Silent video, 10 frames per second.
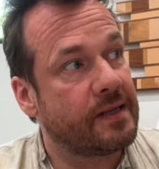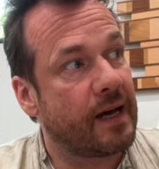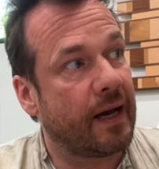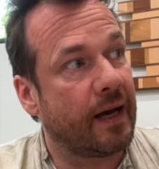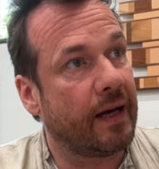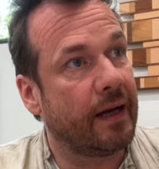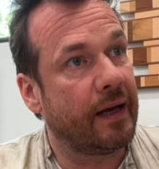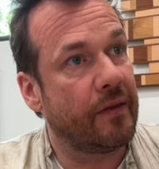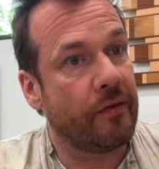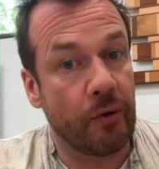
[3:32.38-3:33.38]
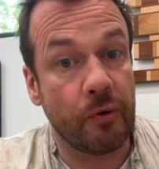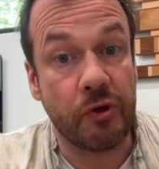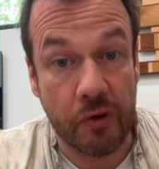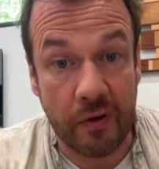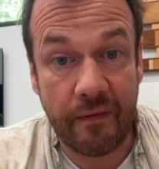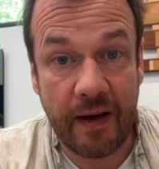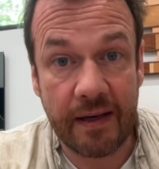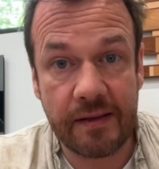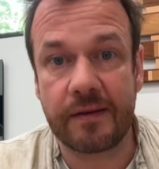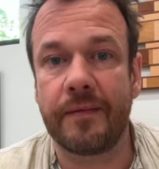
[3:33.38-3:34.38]
uh, those unify
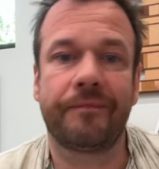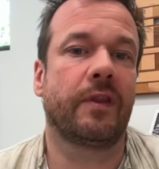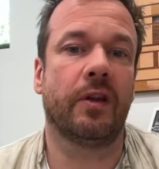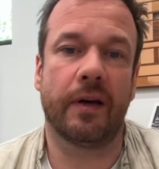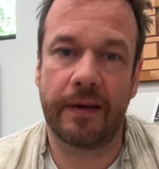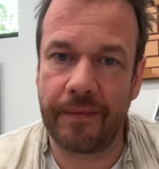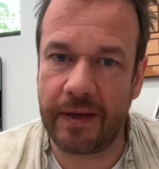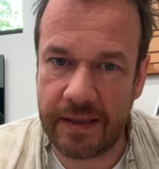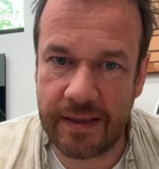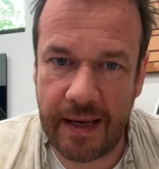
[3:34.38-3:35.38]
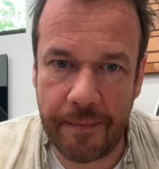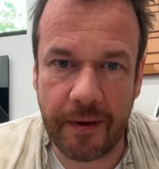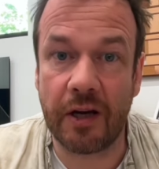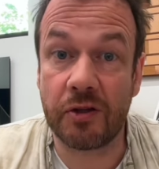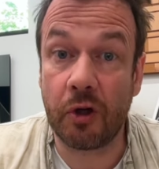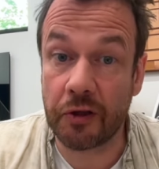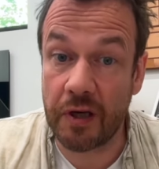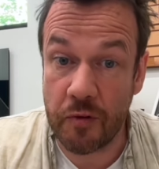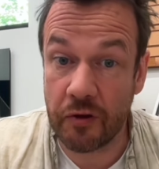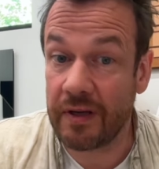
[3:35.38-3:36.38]
us. Now, as I say, because all
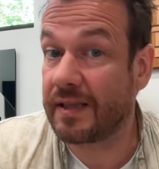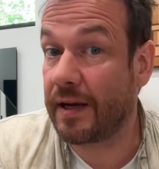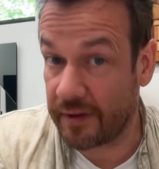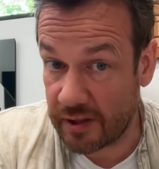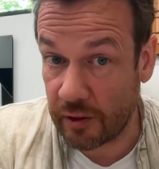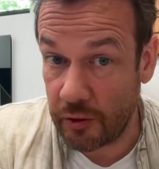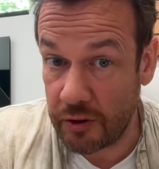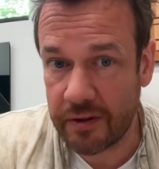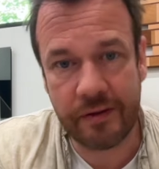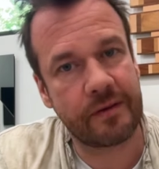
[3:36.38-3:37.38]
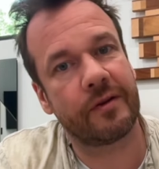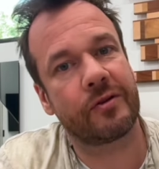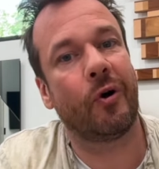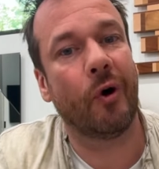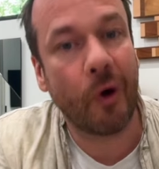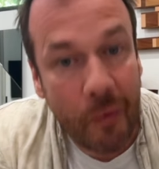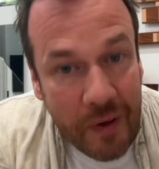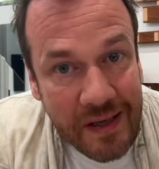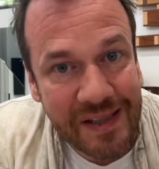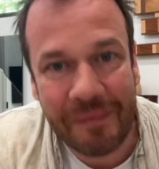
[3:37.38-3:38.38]
communities have exclusions, there's
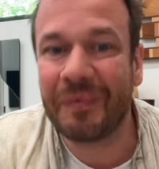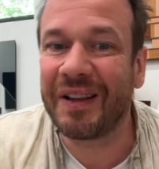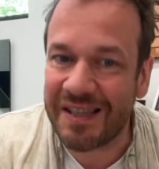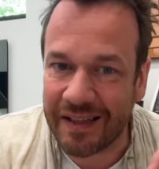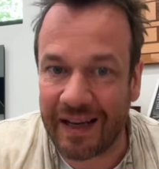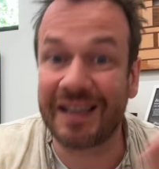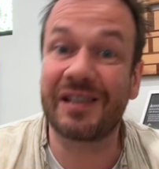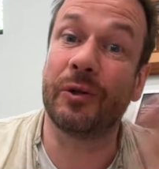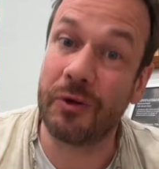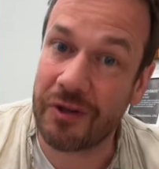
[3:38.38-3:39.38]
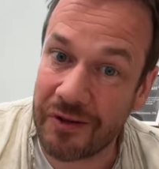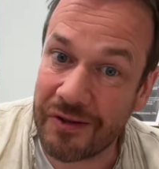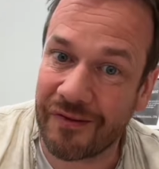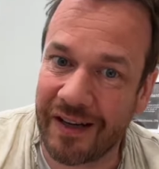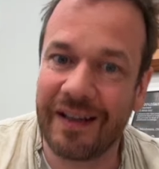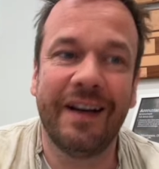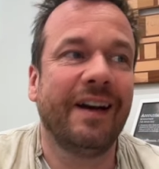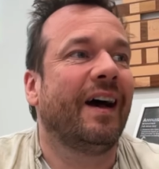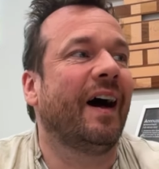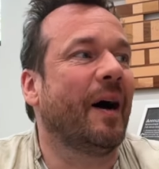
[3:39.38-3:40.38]
always implicit exclusions, right?
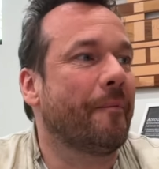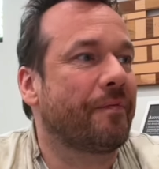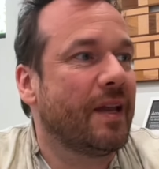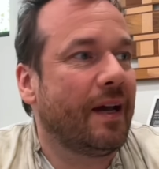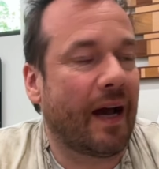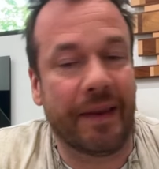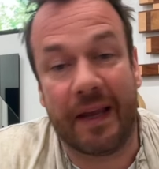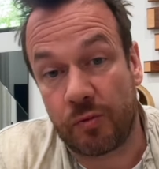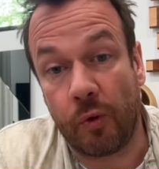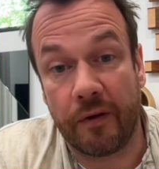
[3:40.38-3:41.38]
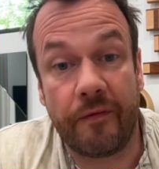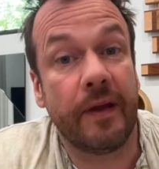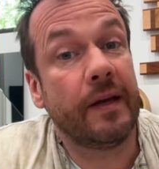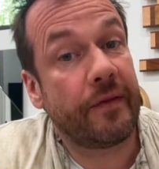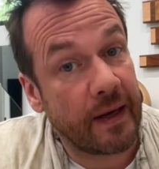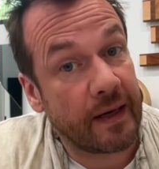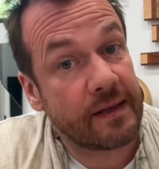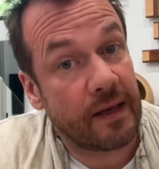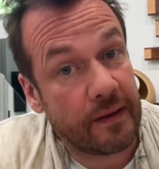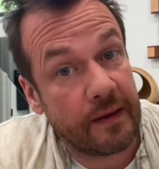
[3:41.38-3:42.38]
Um, and that's one of the
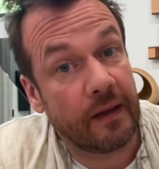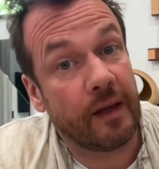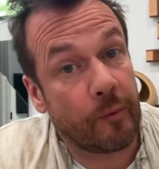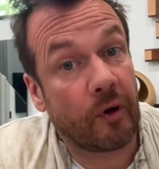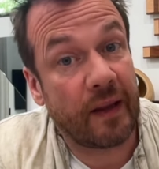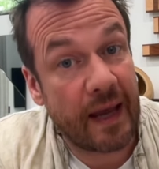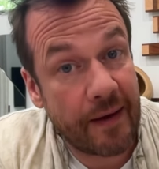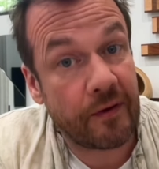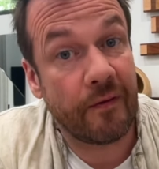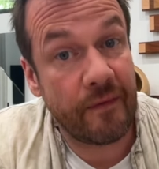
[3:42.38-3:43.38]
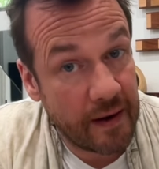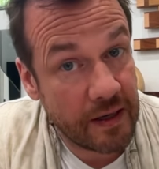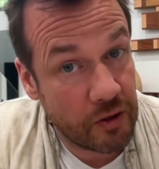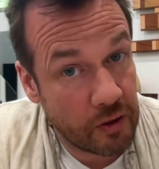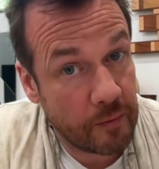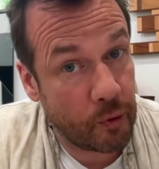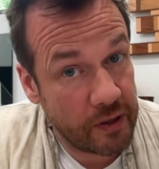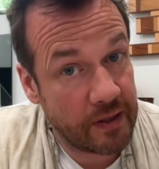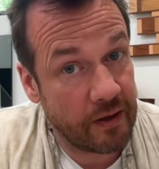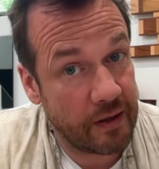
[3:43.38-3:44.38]
things that the liberal left are very good at
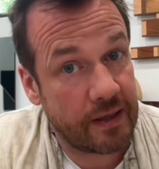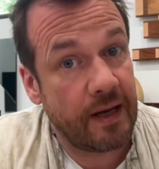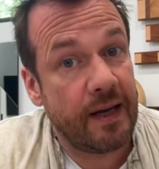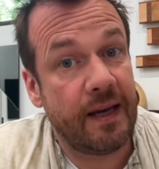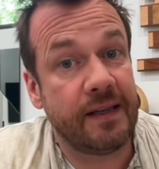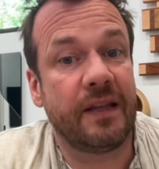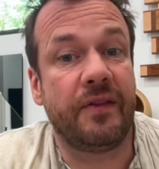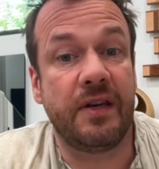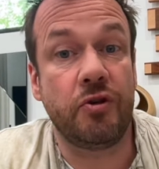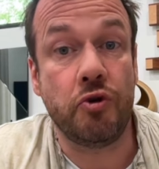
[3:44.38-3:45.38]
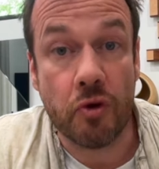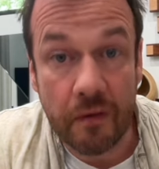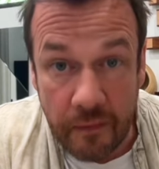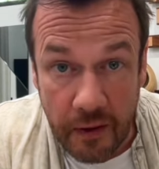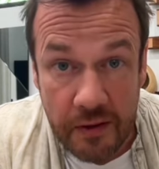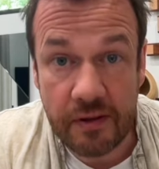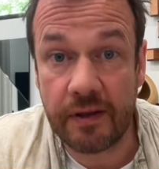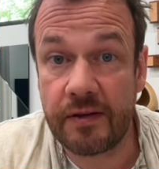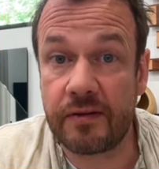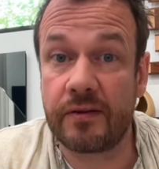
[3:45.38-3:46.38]
pointing out is that these
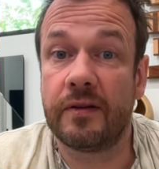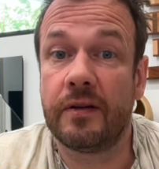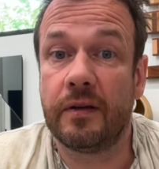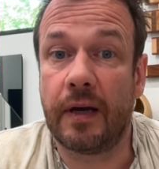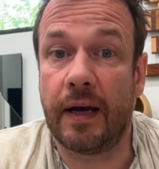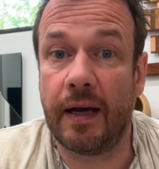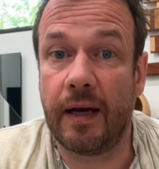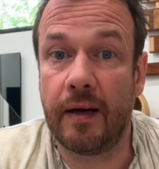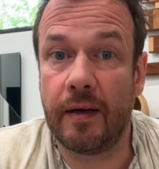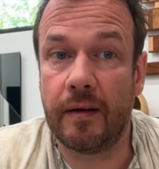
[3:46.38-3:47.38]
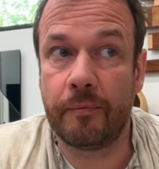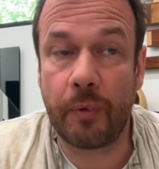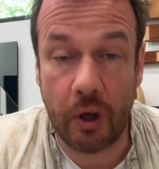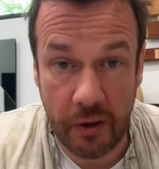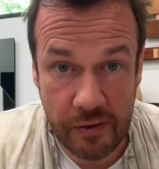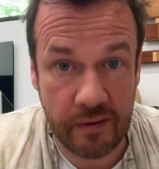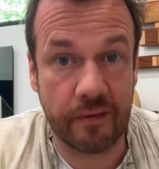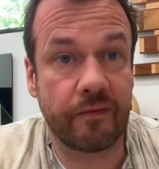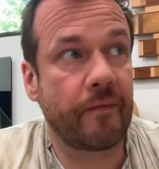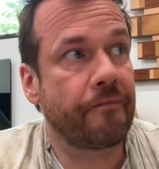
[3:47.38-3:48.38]
universalist uh,
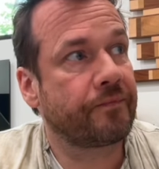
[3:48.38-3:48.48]
positive